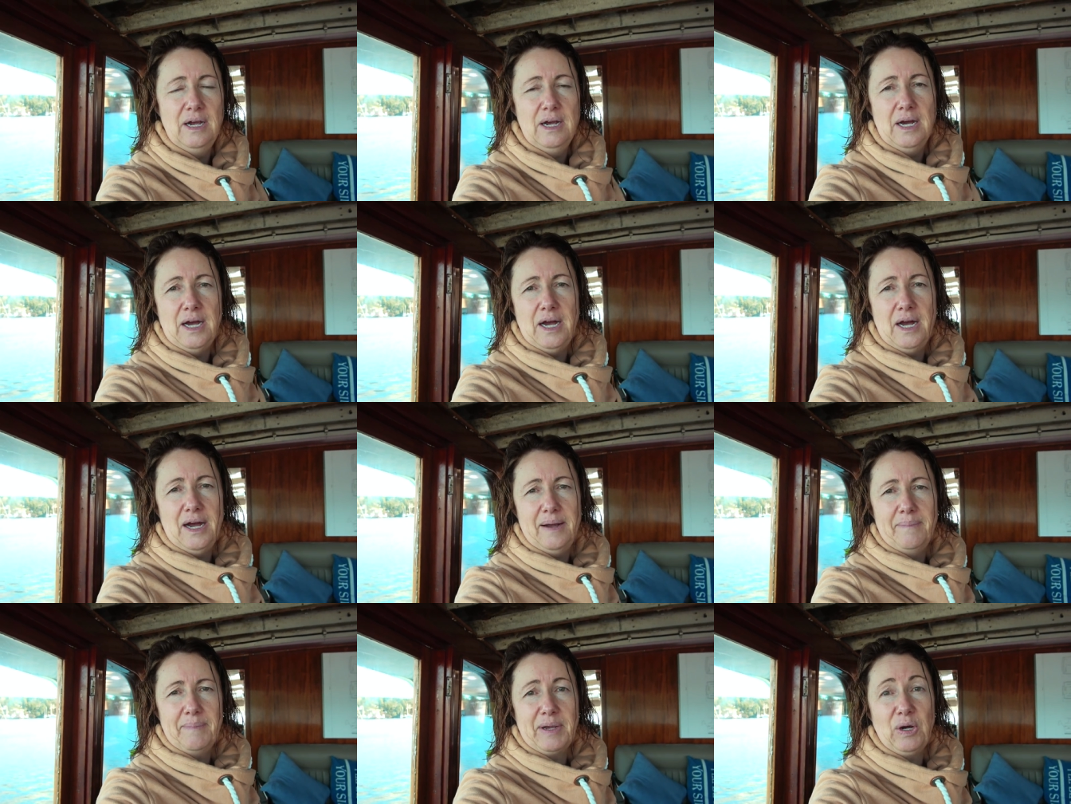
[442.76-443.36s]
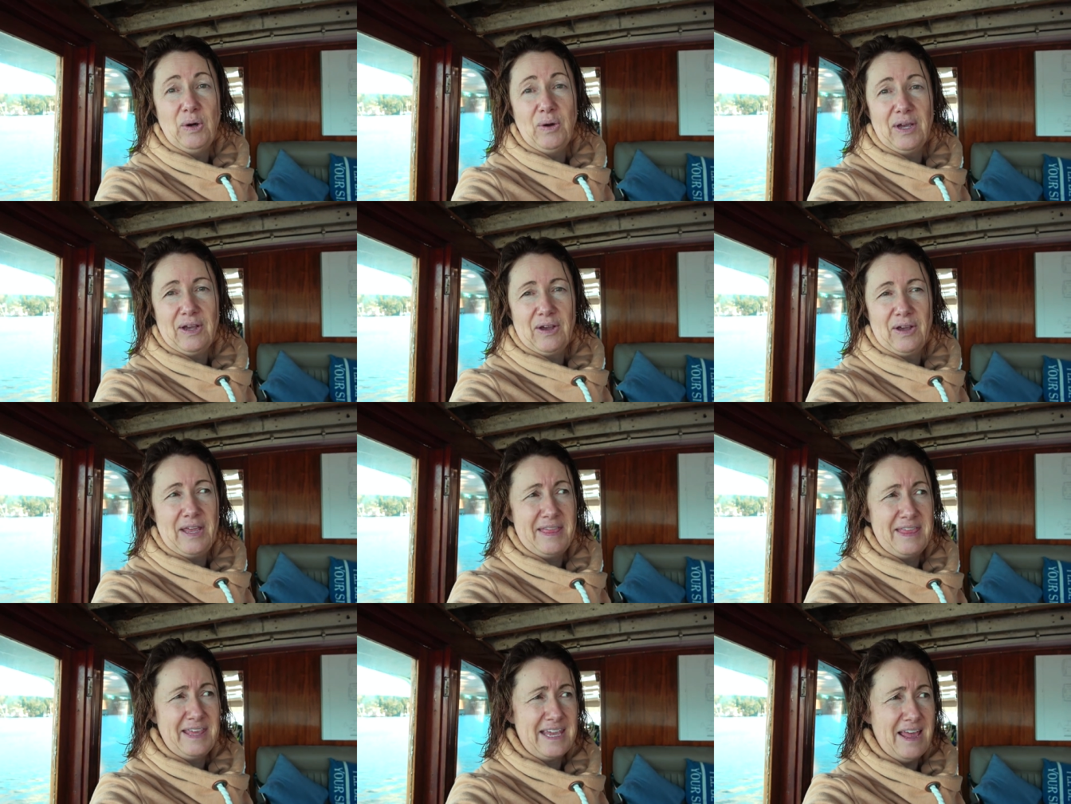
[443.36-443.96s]
I'm um, going to
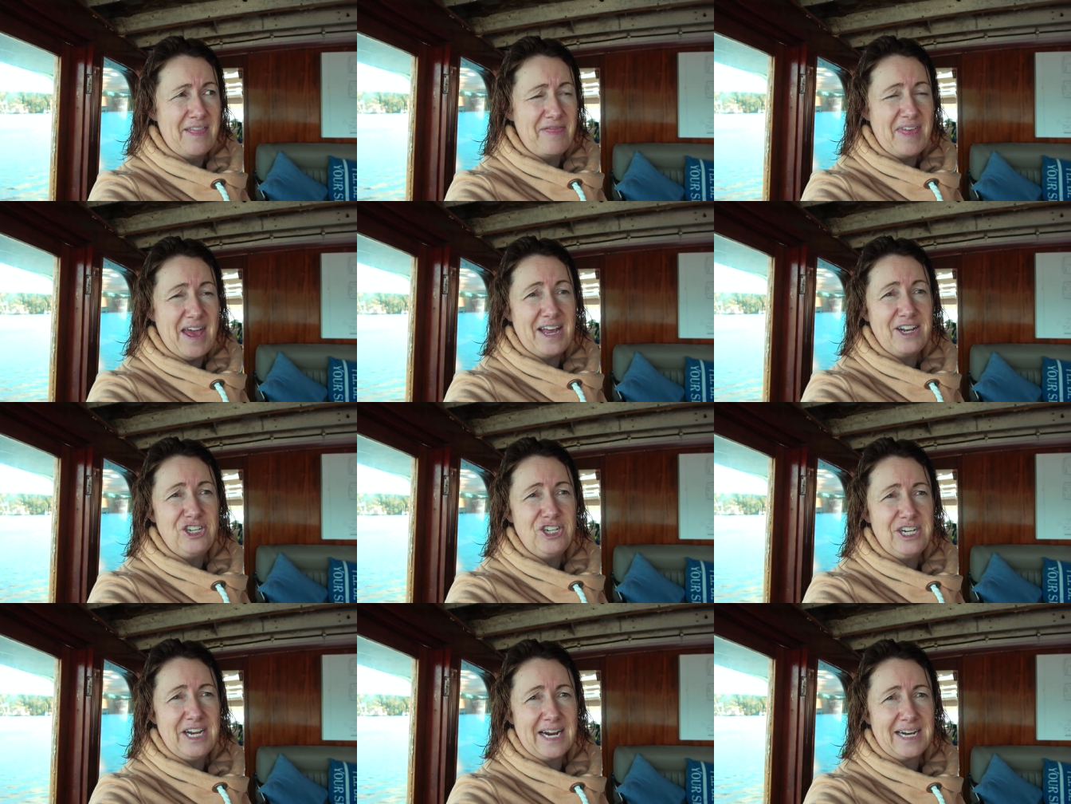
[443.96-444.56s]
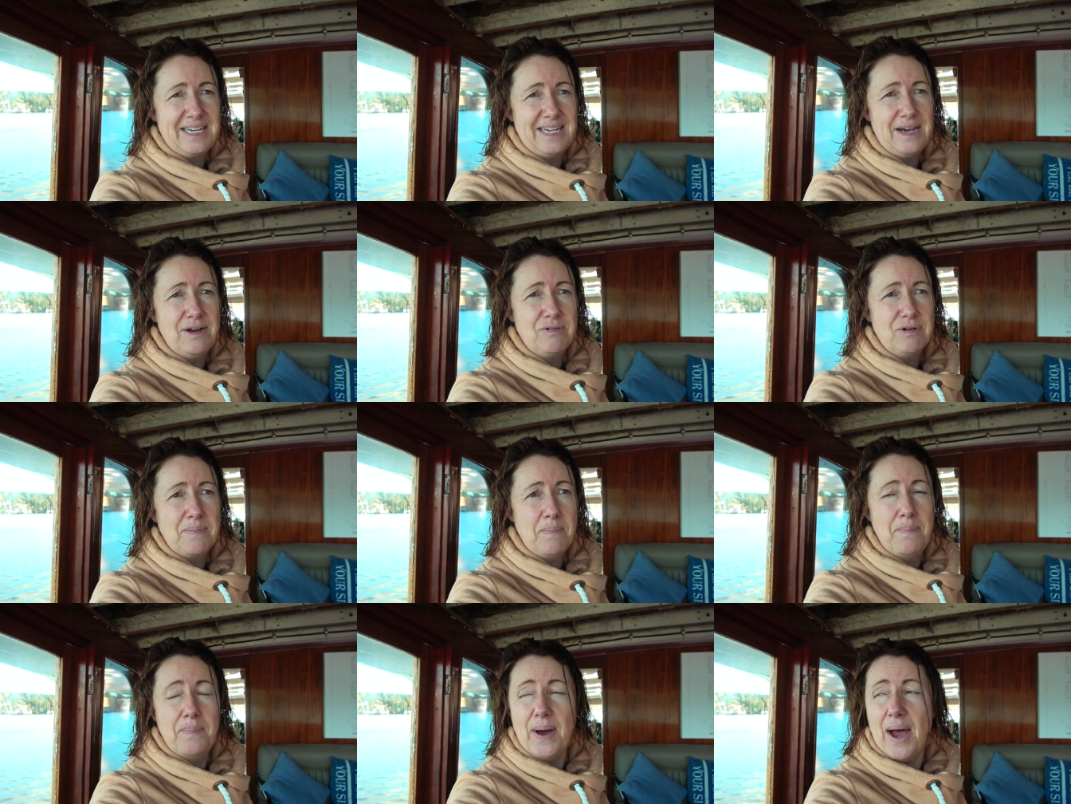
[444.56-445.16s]
get that checked
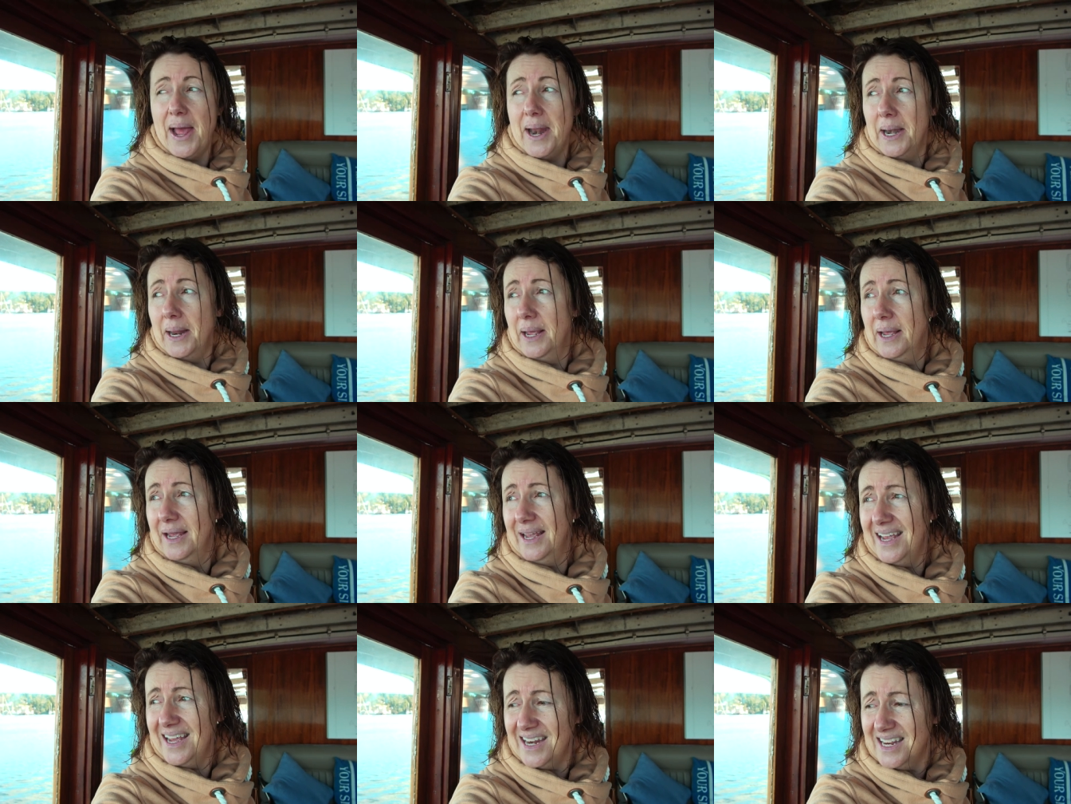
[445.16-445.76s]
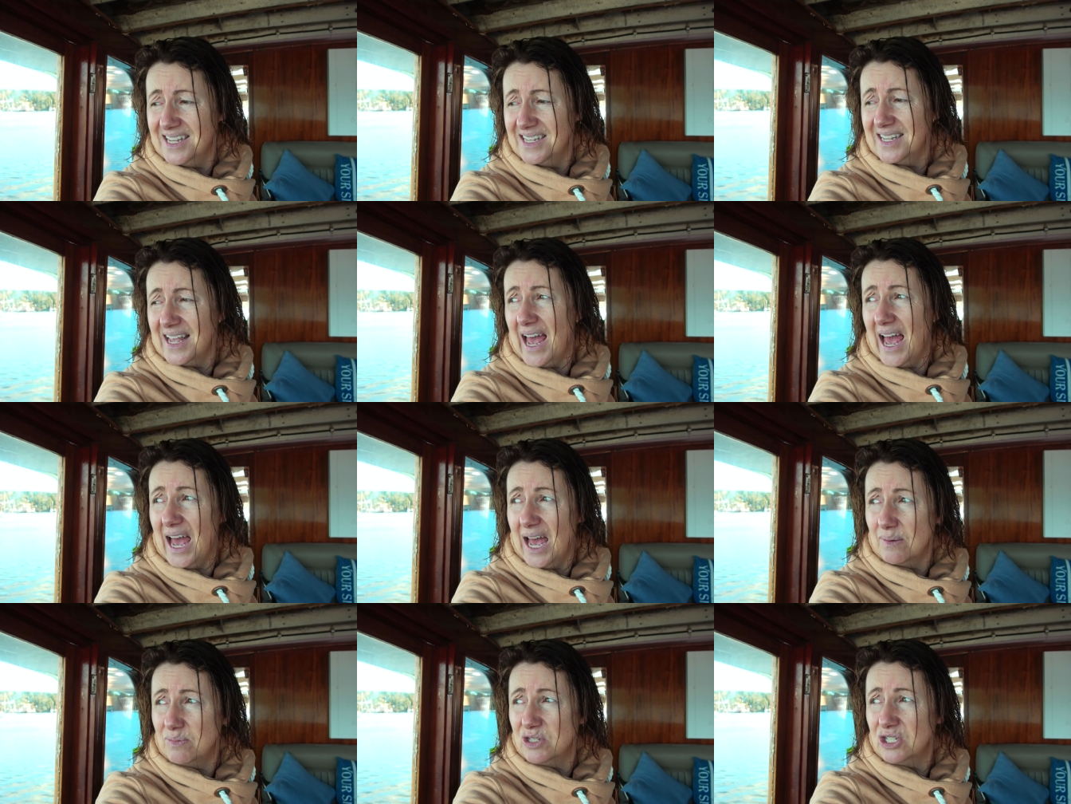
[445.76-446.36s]
out, but it is
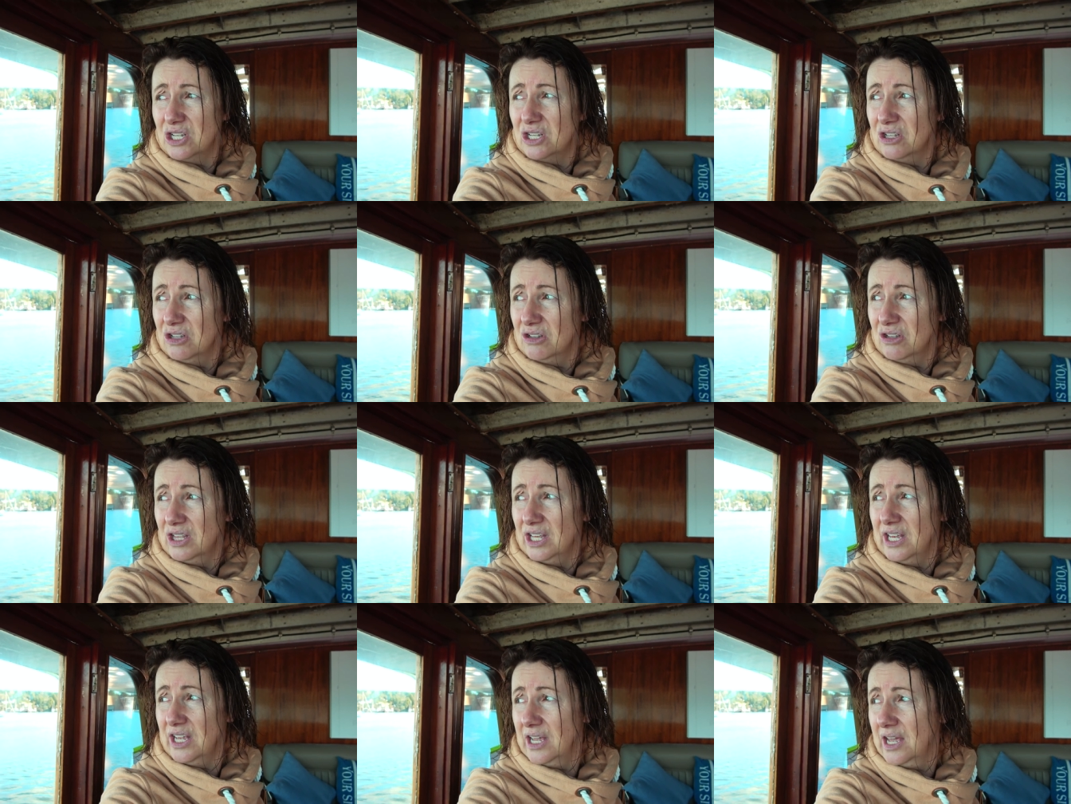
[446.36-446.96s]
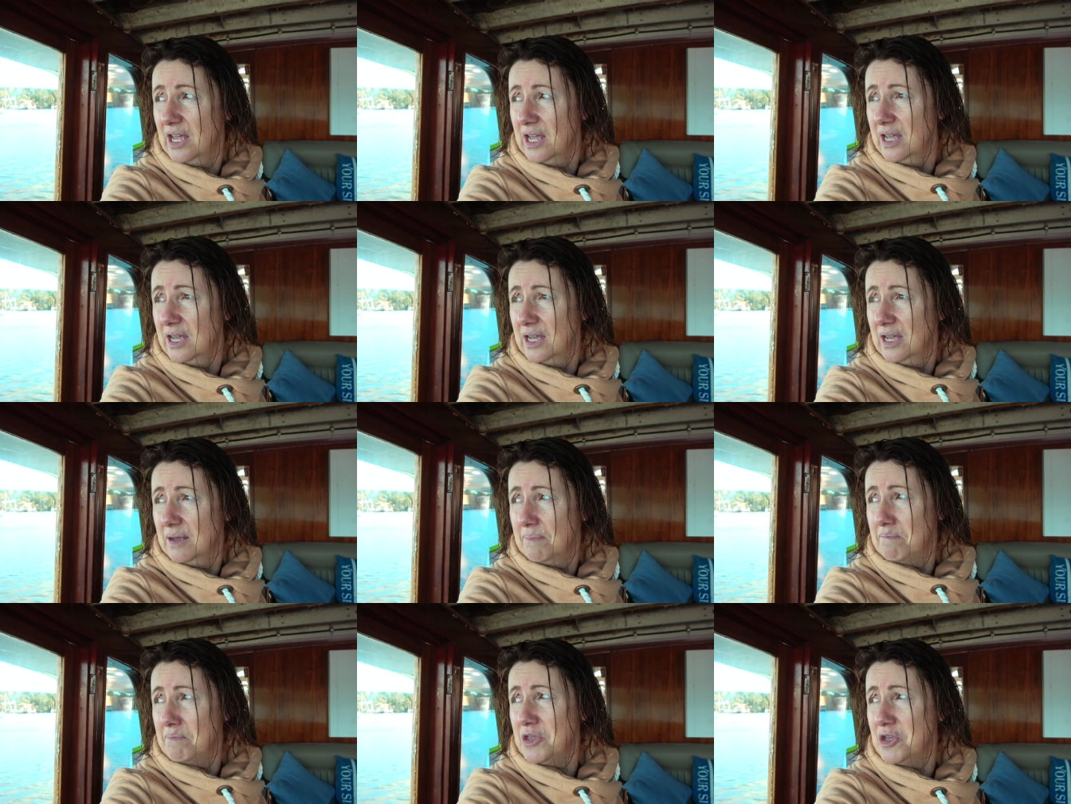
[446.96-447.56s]
absolutely
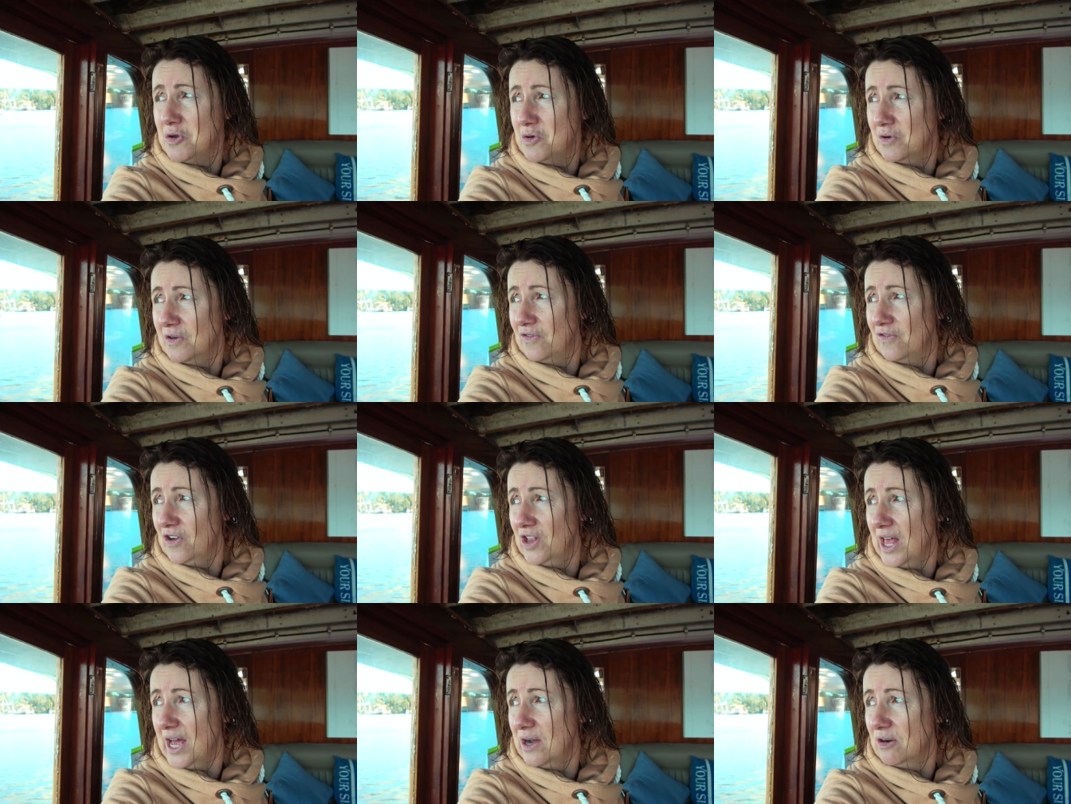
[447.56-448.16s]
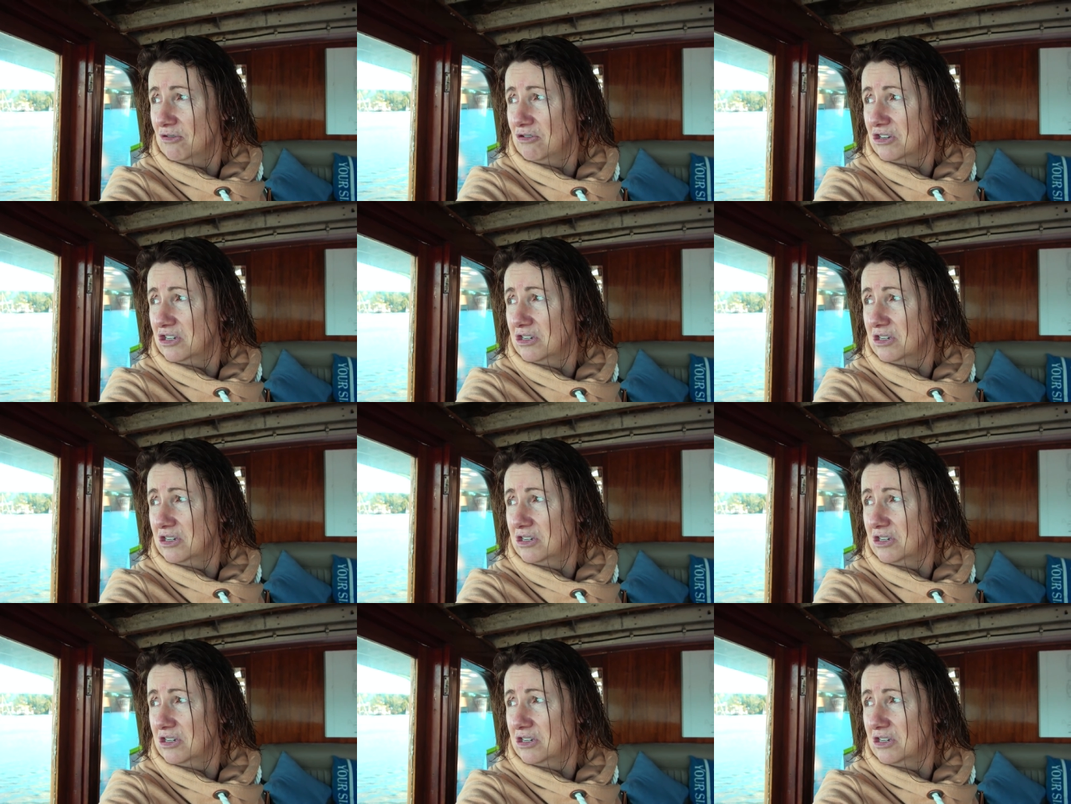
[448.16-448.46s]
beautiful out.